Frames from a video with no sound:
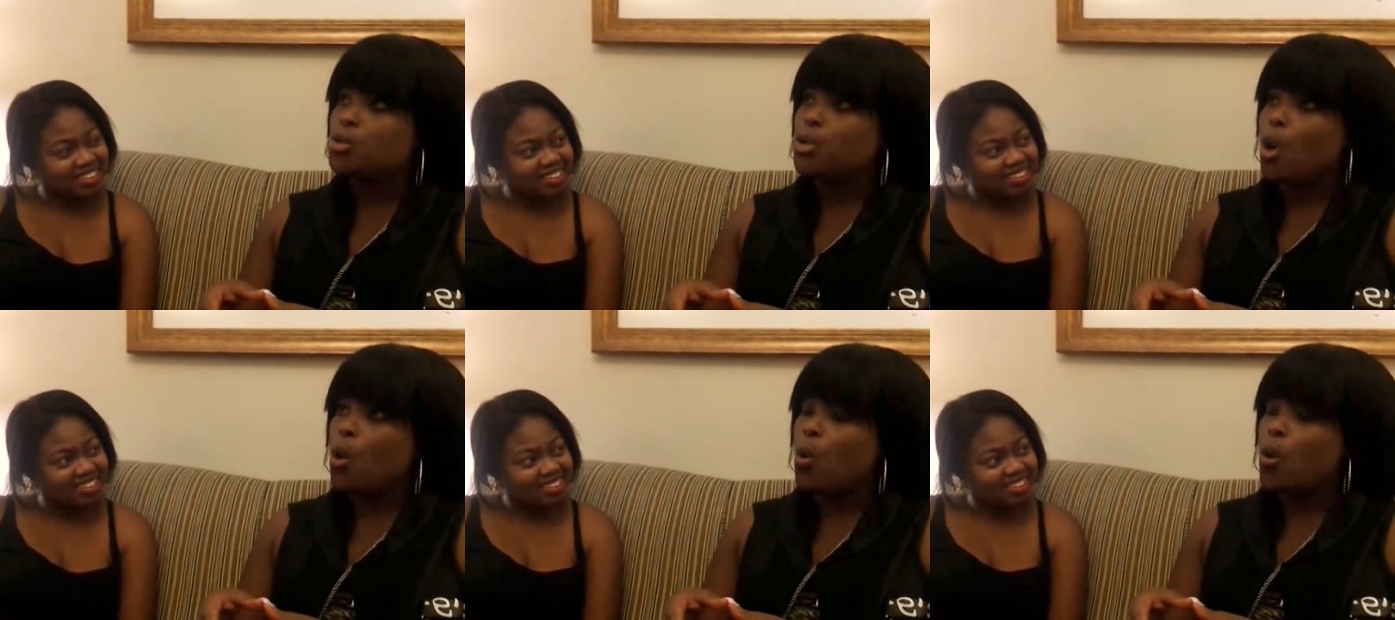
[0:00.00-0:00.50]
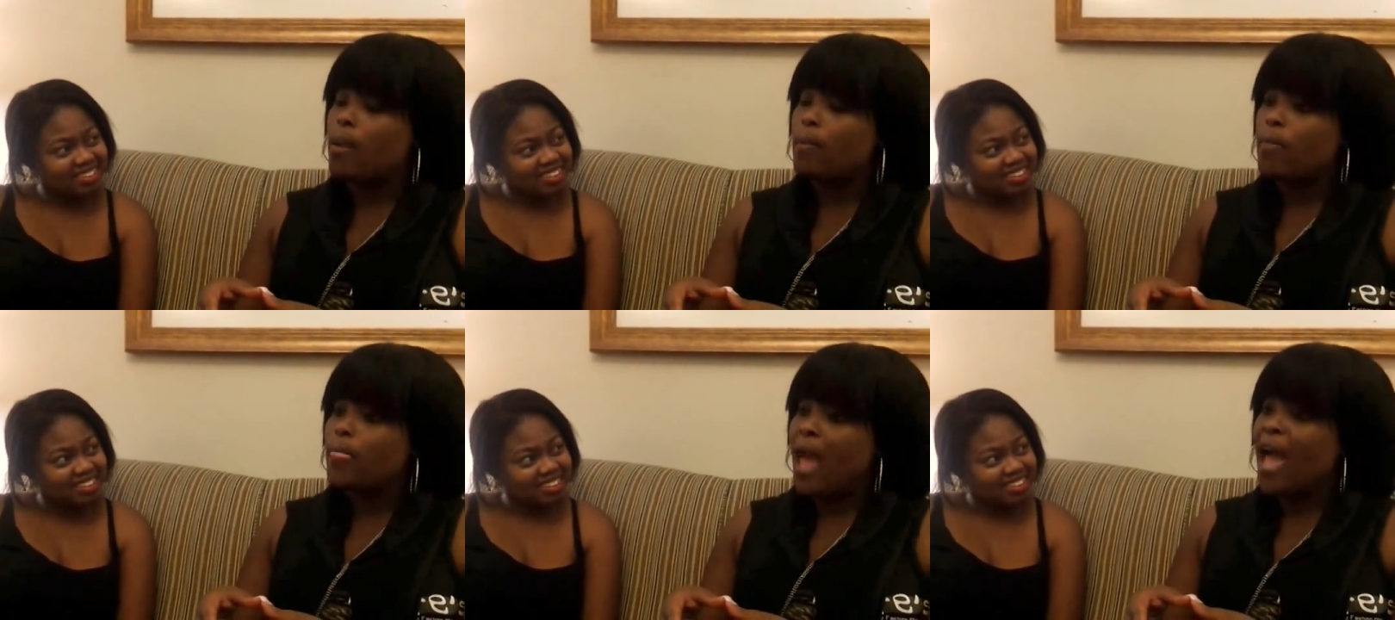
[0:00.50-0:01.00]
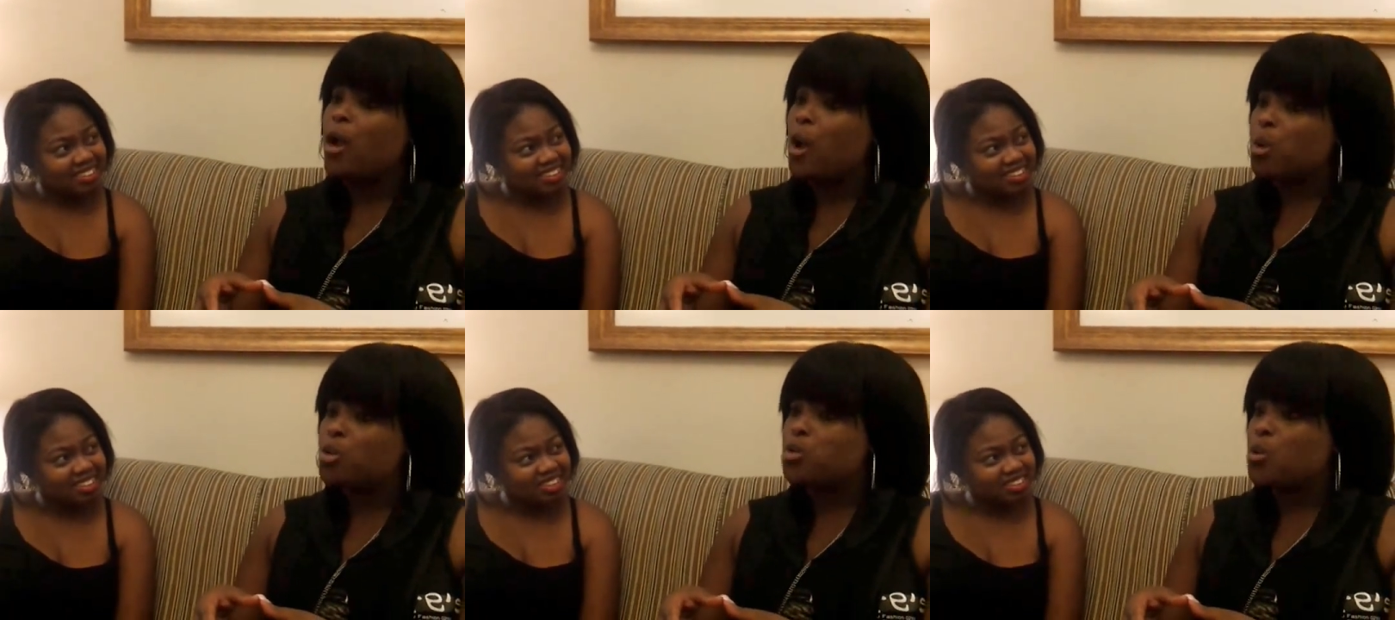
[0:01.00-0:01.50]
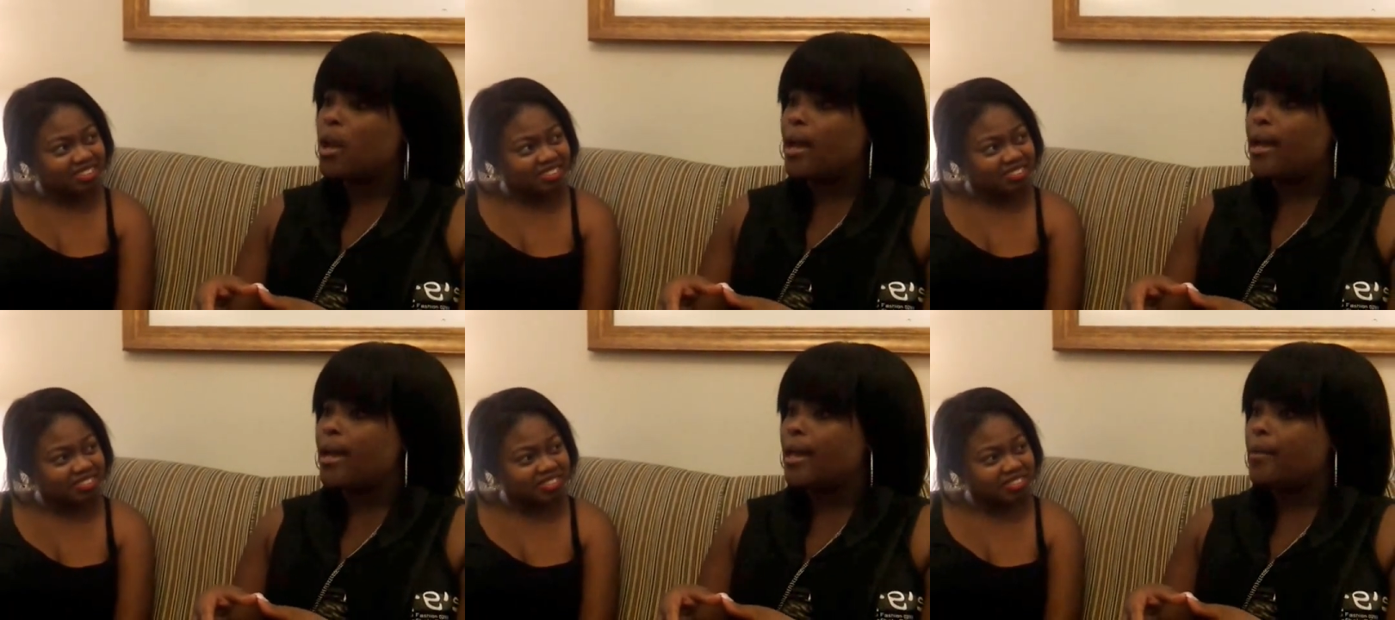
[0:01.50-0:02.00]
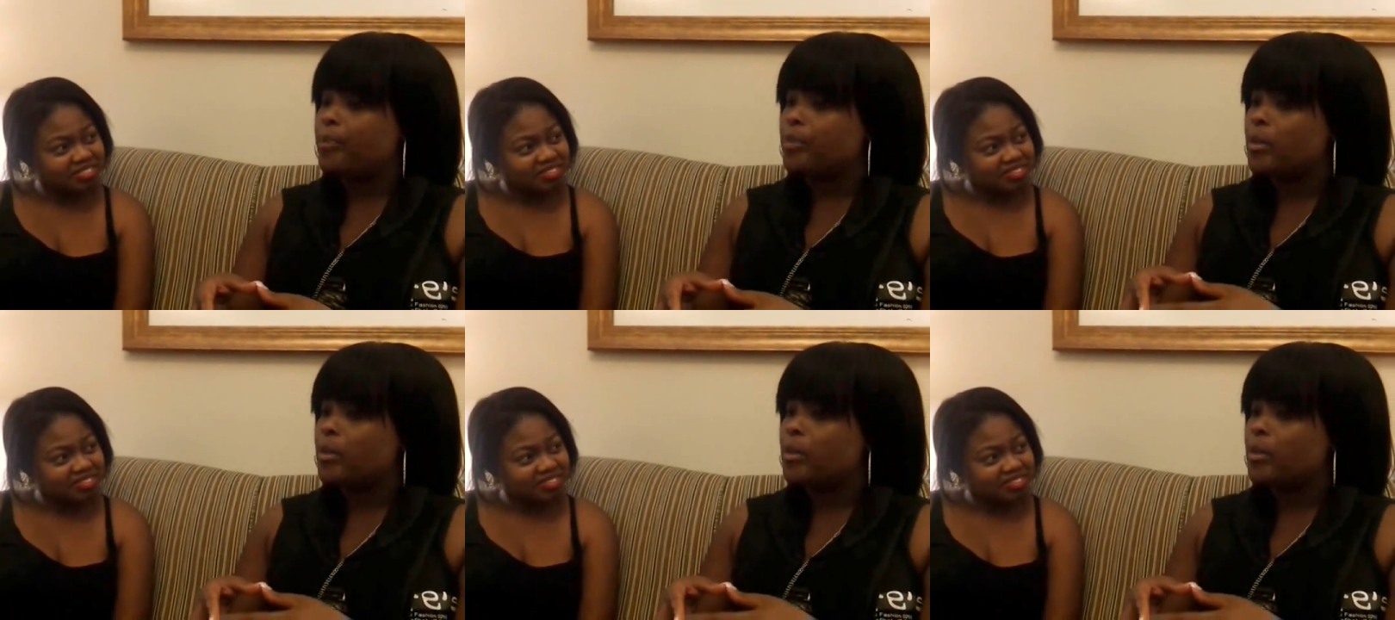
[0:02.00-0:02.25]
Speaker 1: So I go to a um,